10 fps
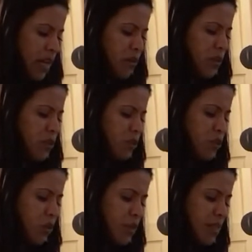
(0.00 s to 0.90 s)
Hearing their
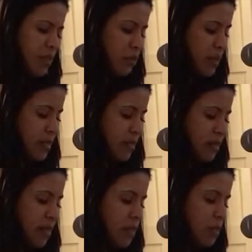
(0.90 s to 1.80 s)
stories of
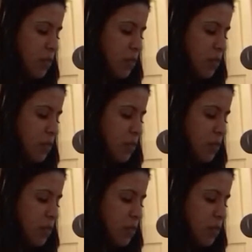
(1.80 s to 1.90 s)
resilience